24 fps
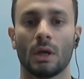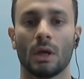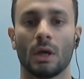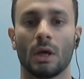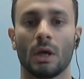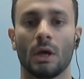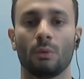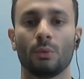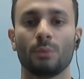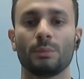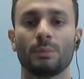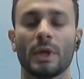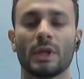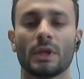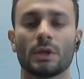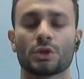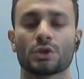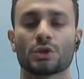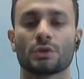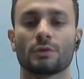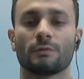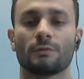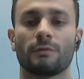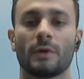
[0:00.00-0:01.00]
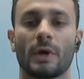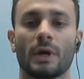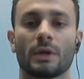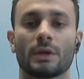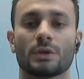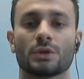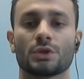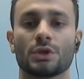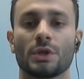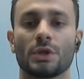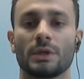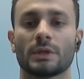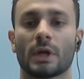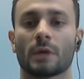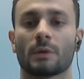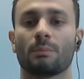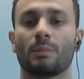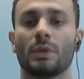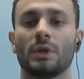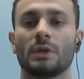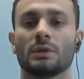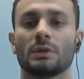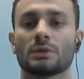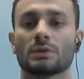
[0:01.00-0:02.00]
We managed to find JTAG
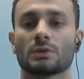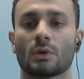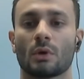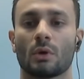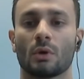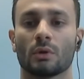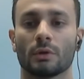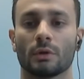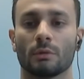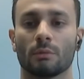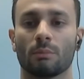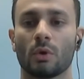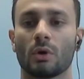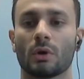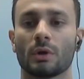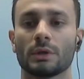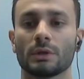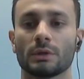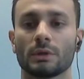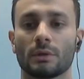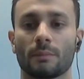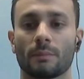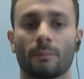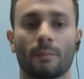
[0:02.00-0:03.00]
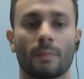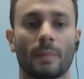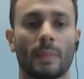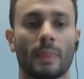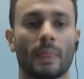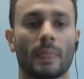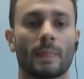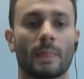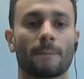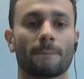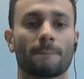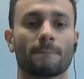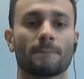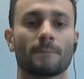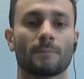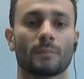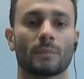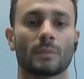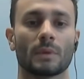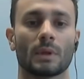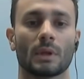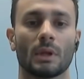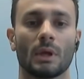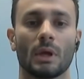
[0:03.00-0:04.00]
pins on the board.
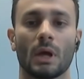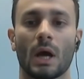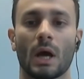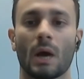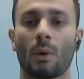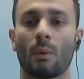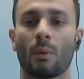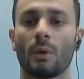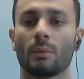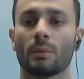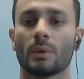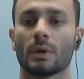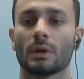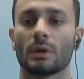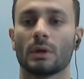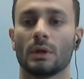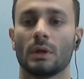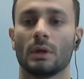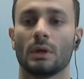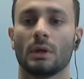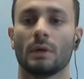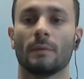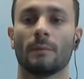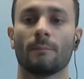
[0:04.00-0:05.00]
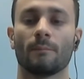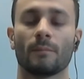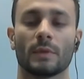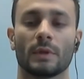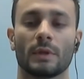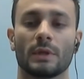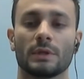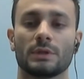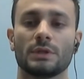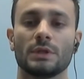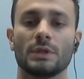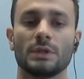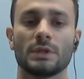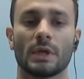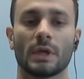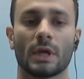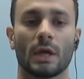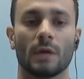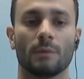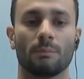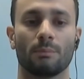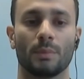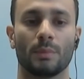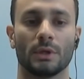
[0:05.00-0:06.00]
However, the
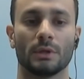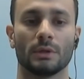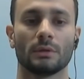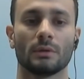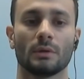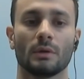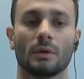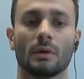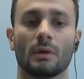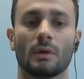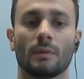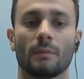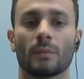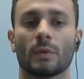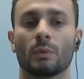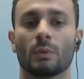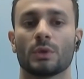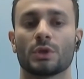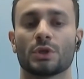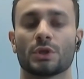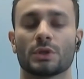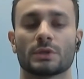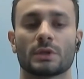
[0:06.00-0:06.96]
TCK pin, which is a